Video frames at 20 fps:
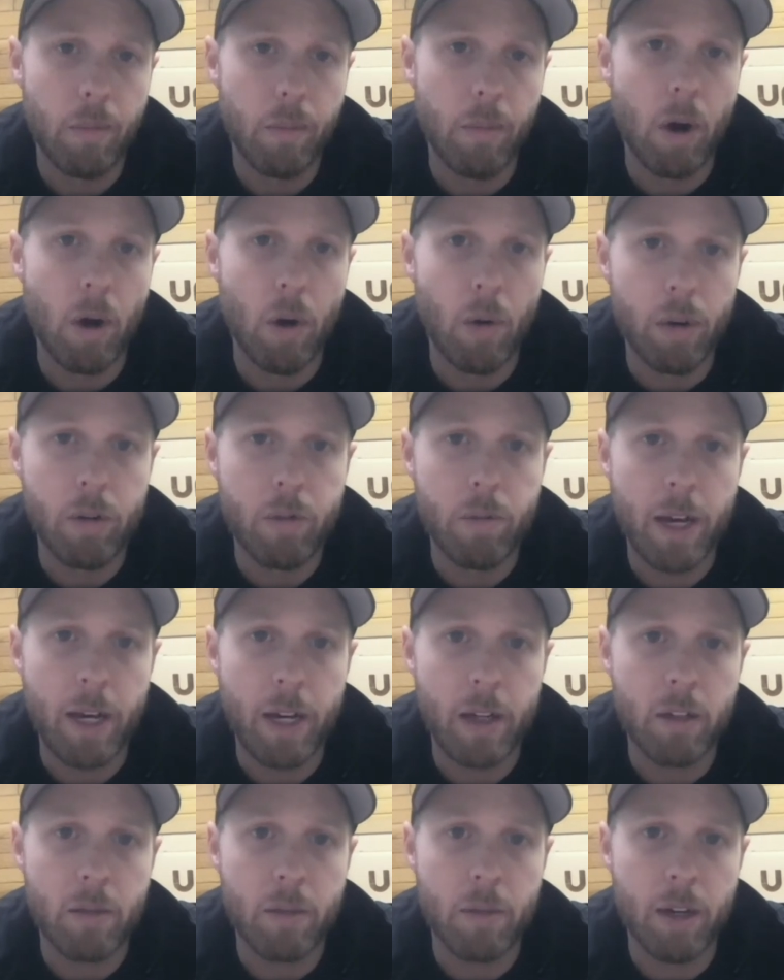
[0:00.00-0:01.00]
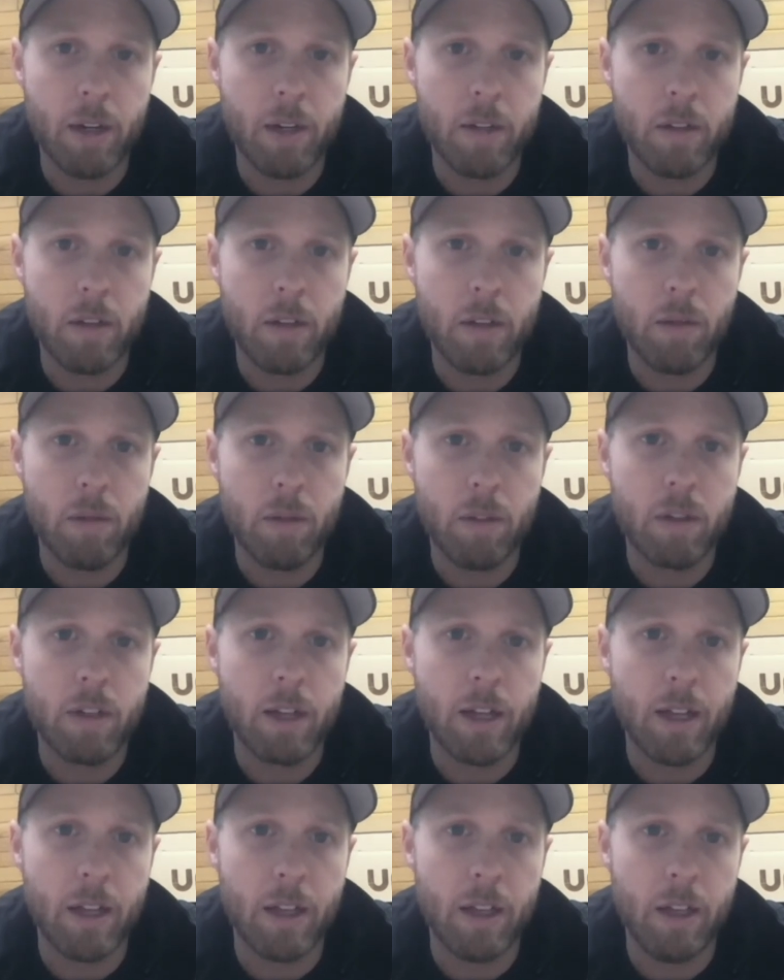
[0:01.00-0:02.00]
Always maximizing the
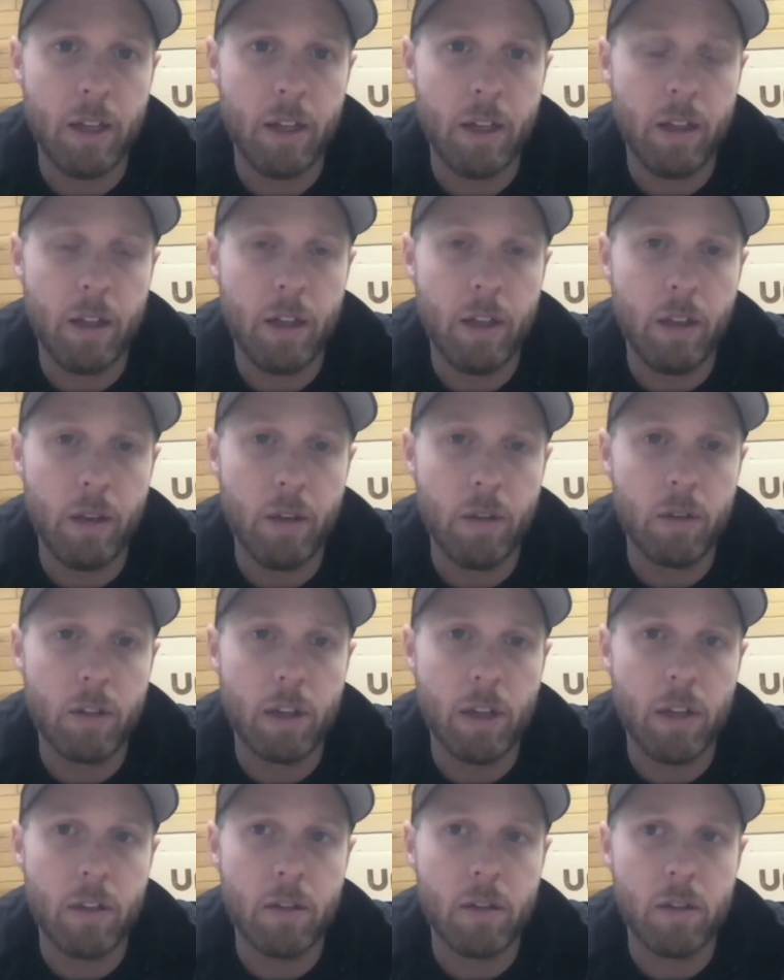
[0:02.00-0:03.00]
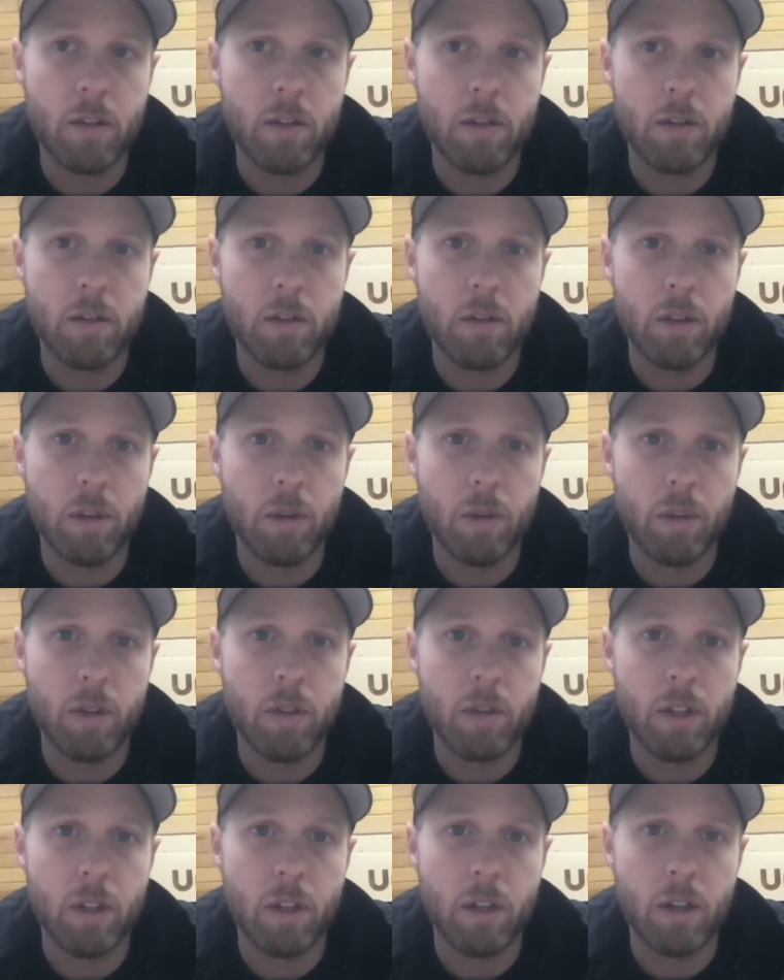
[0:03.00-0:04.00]
recycling in those cases so that we
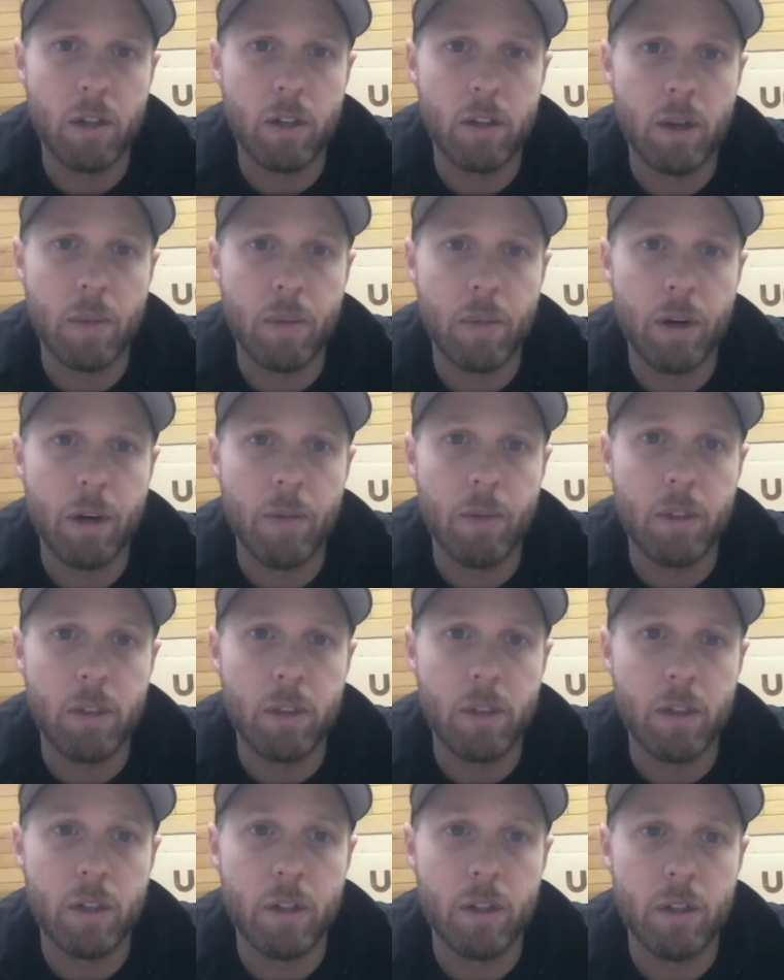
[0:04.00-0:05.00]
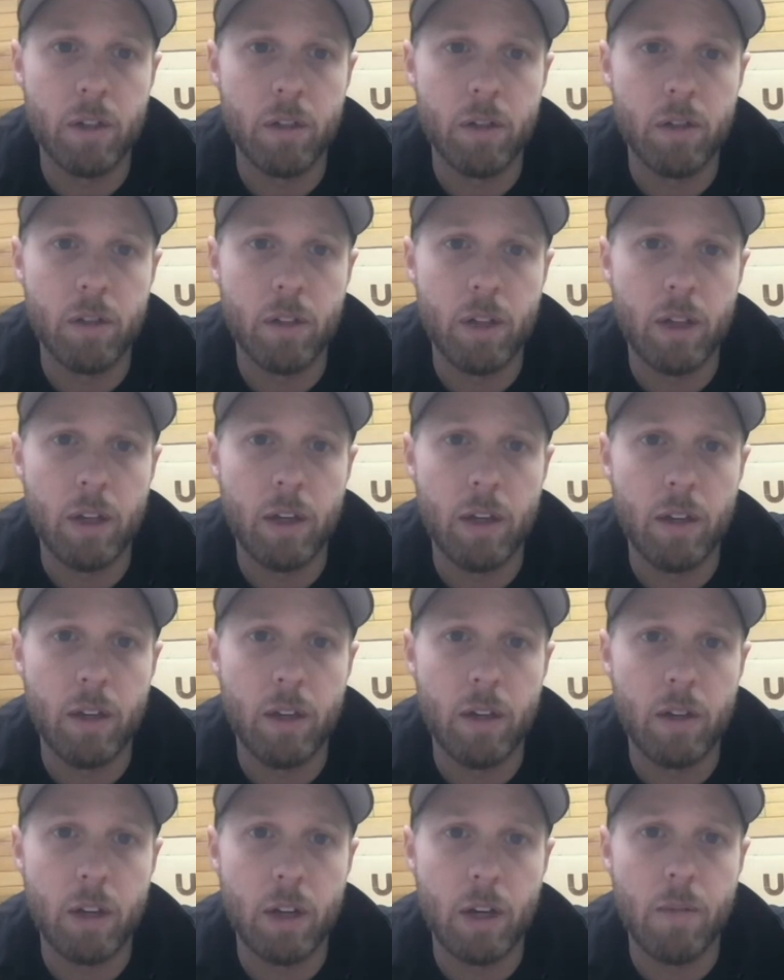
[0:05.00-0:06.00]
still are separating materials and
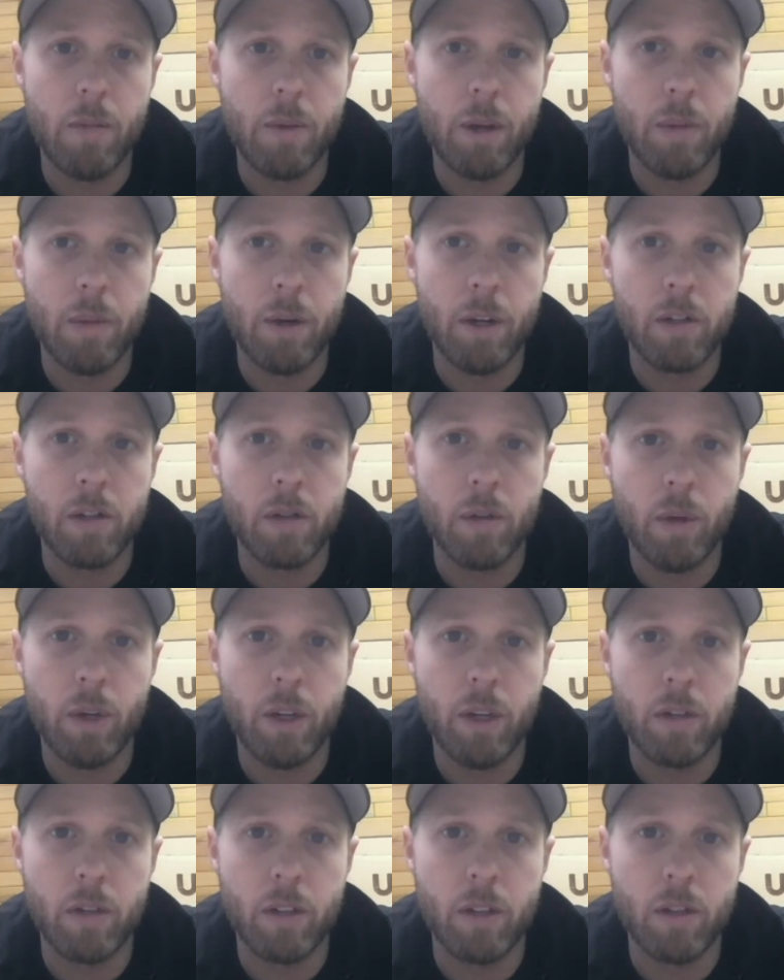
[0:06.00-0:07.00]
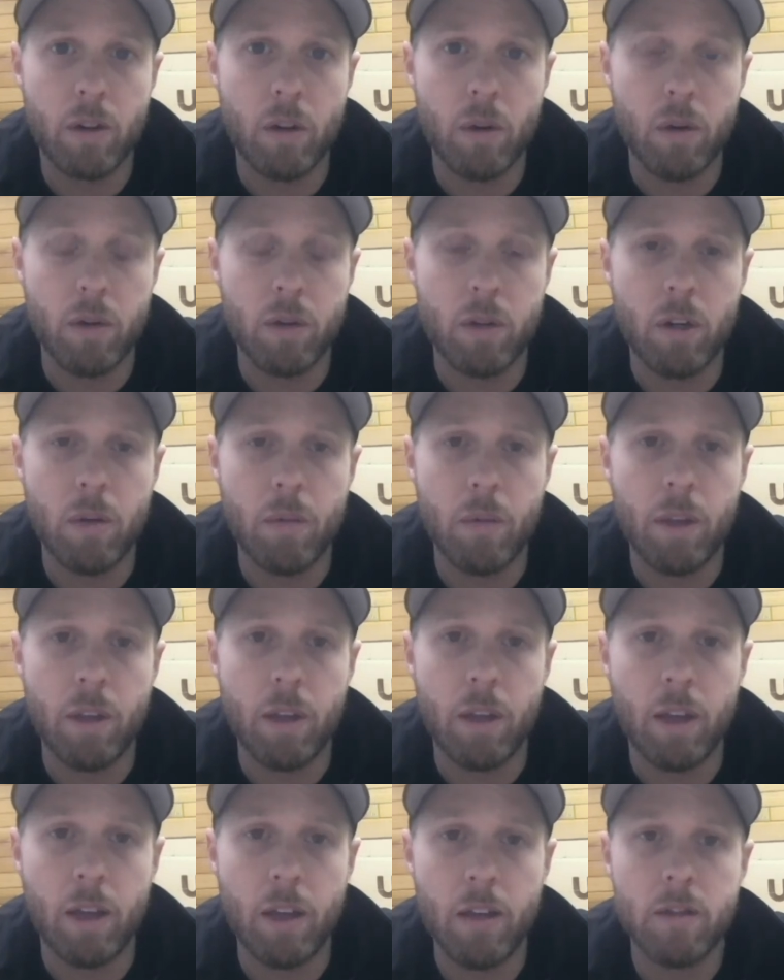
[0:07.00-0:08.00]
trying to minimize the waste. That's always going to be
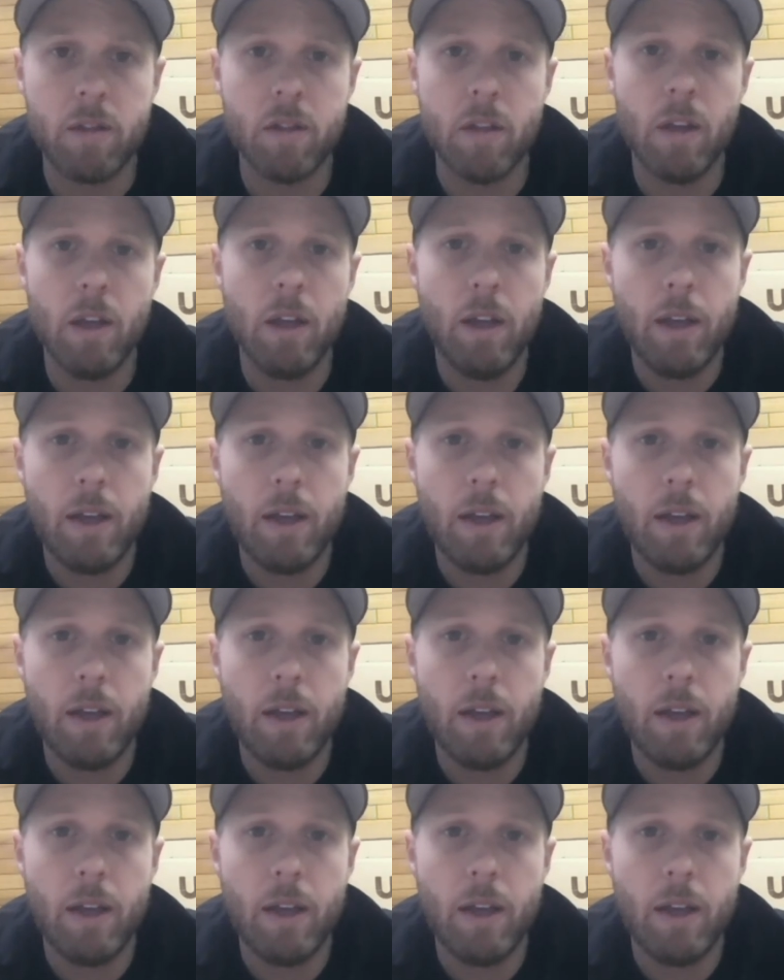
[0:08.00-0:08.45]
the case.